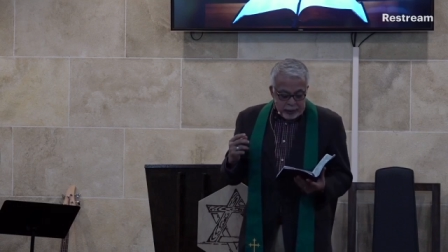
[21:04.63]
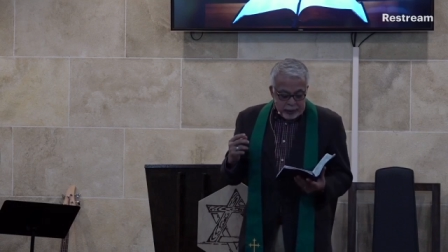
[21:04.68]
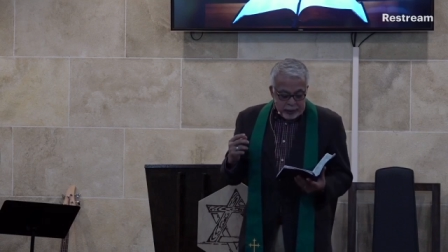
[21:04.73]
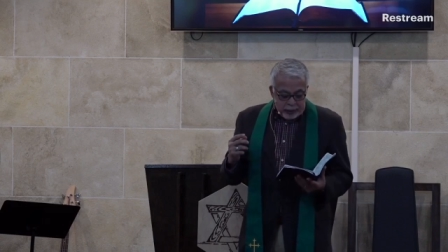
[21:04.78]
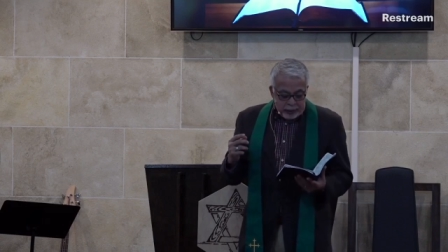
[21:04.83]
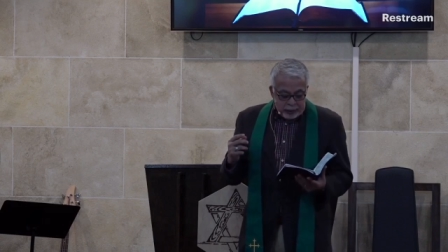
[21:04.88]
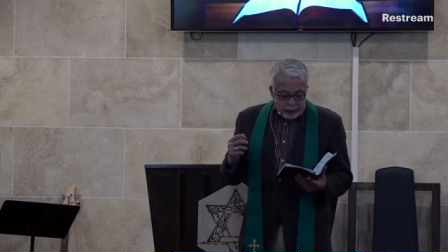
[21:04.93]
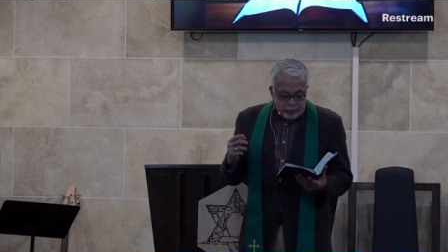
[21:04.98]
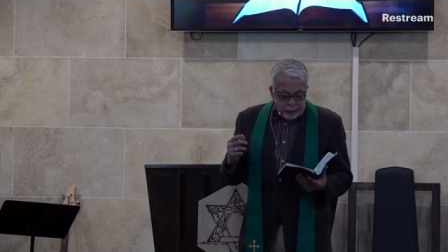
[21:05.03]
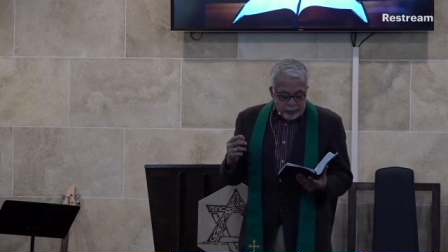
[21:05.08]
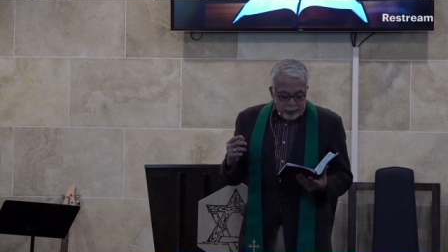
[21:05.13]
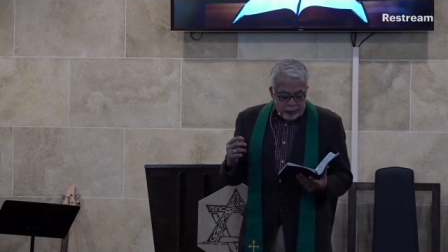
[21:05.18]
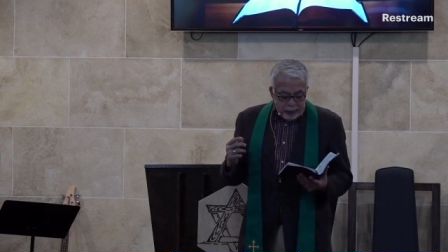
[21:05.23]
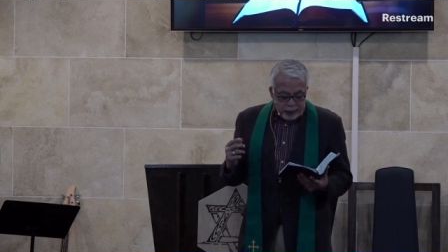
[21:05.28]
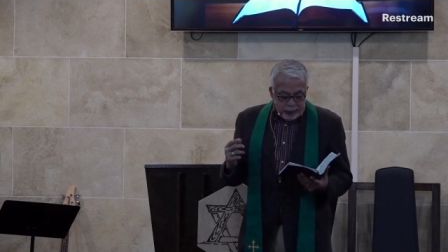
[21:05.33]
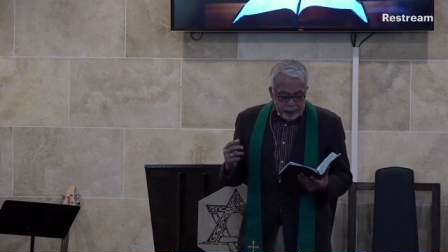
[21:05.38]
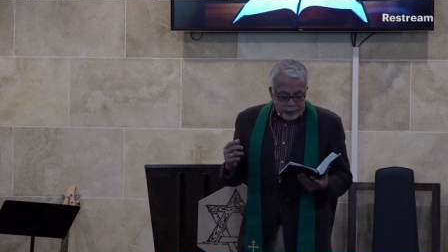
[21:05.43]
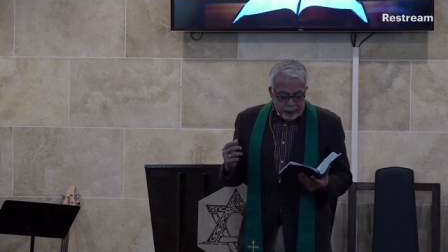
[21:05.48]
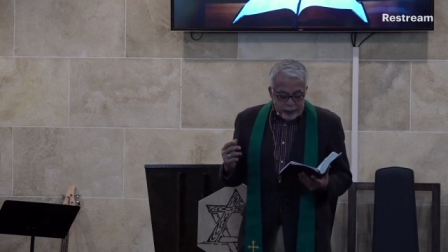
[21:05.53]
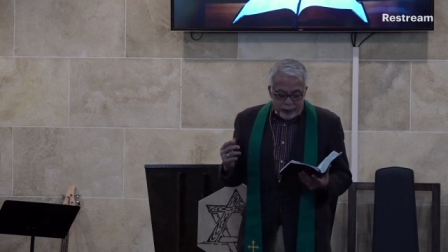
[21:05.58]
So
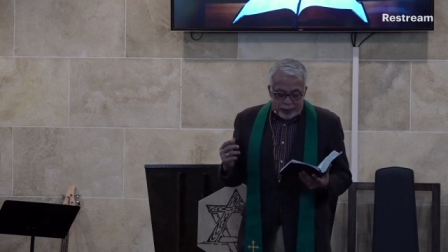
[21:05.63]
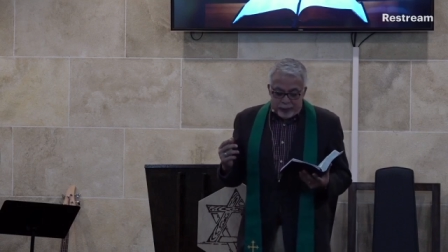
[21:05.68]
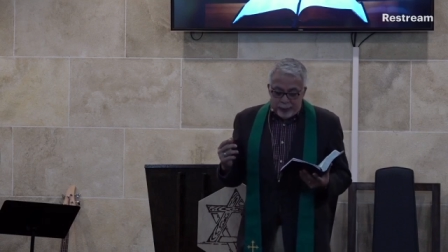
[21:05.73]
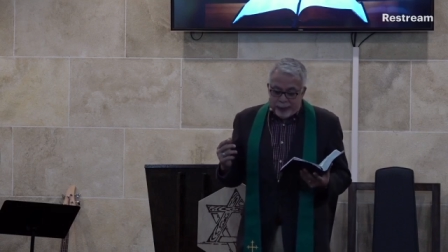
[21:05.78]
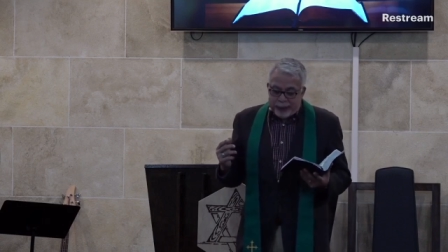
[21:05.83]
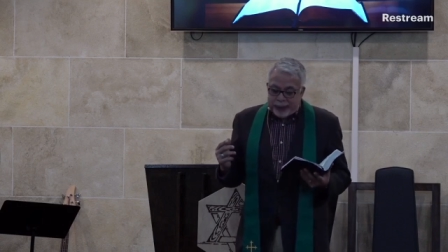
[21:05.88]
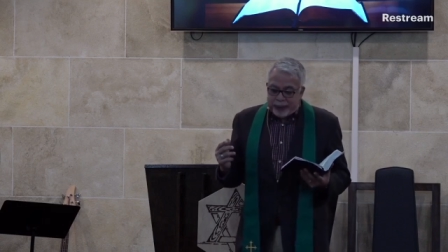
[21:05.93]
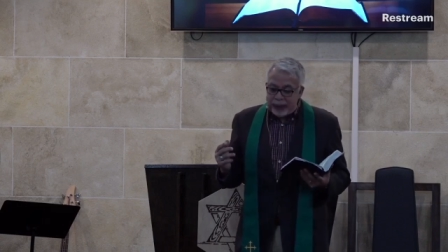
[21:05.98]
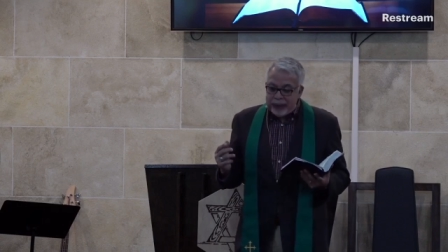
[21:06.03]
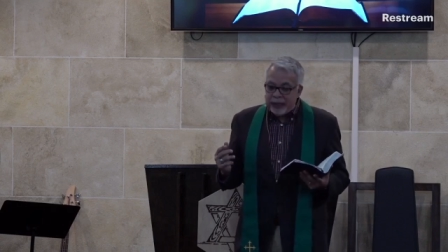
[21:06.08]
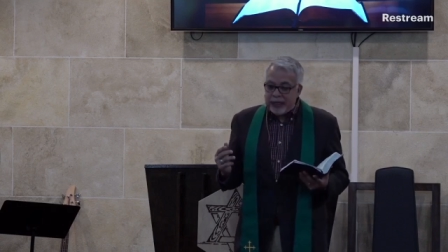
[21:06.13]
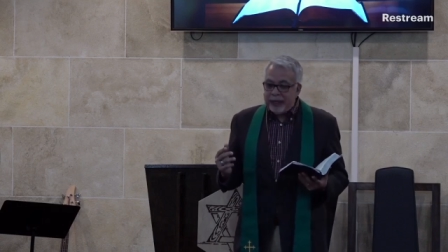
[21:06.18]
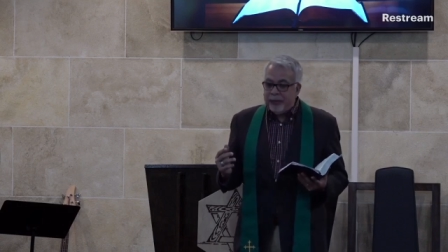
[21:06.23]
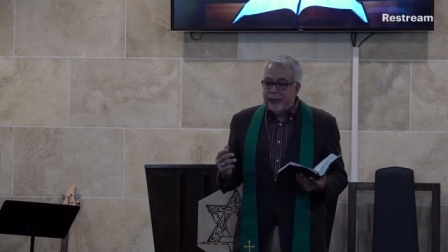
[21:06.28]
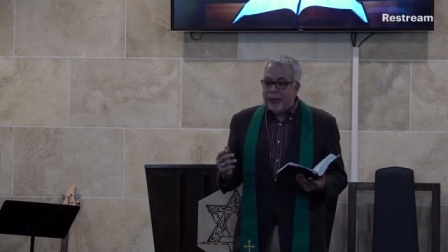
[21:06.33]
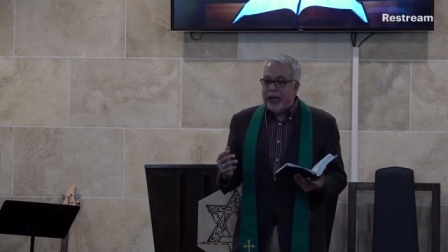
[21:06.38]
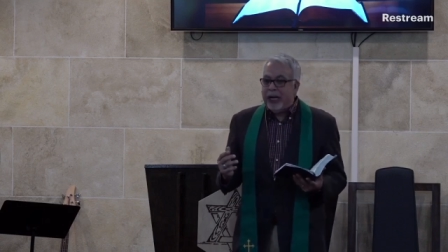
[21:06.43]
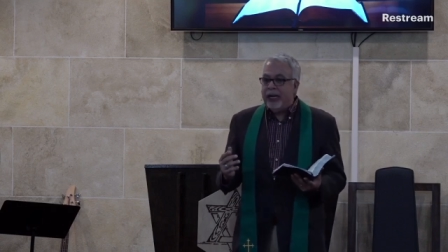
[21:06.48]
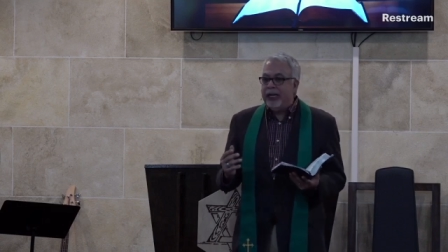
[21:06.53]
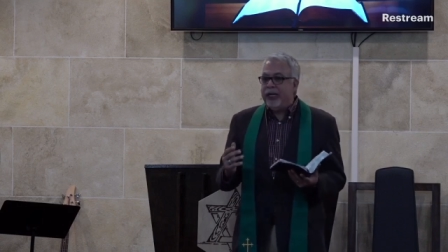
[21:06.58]
we must be
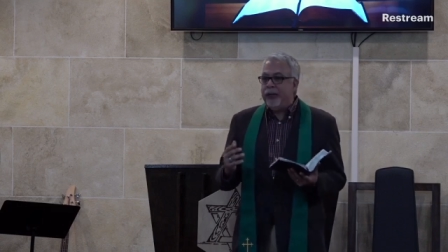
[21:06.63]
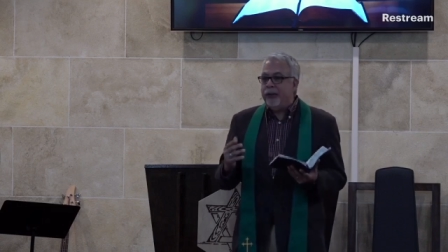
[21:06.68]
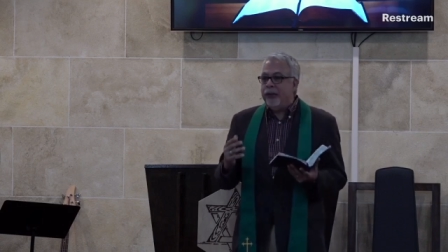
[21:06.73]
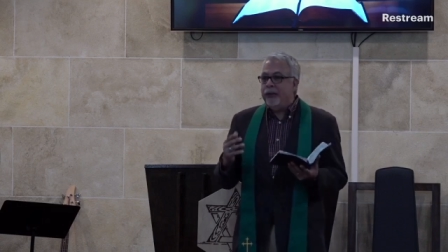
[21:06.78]
clear-minded.